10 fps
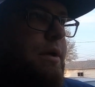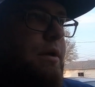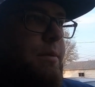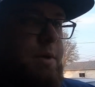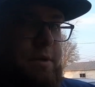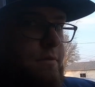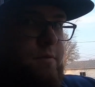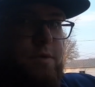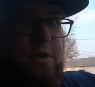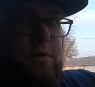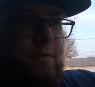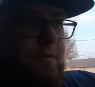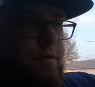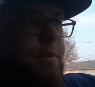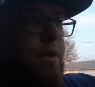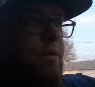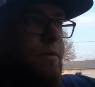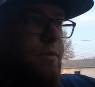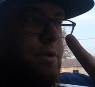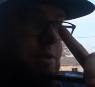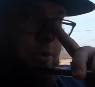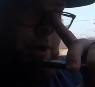I mean, we're talking full blown, just crank